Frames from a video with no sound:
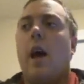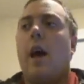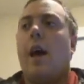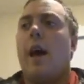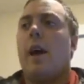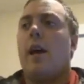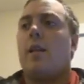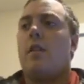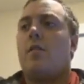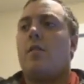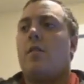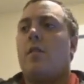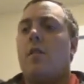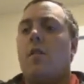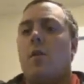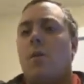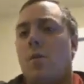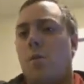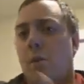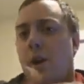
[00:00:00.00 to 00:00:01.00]
And
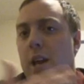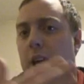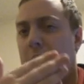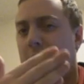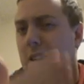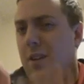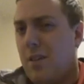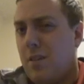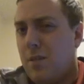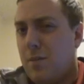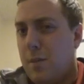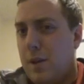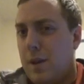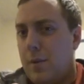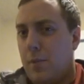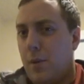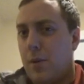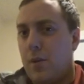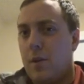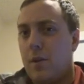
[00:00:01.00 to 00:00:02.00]
so when he kills
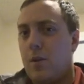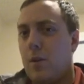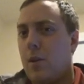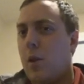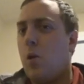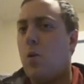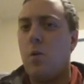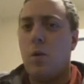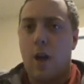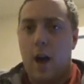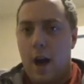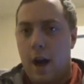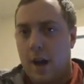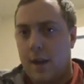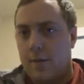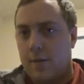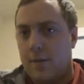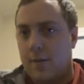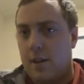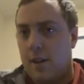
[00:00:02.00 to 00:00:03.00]
people, they're low
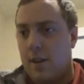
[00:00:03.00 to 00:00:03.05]
lives,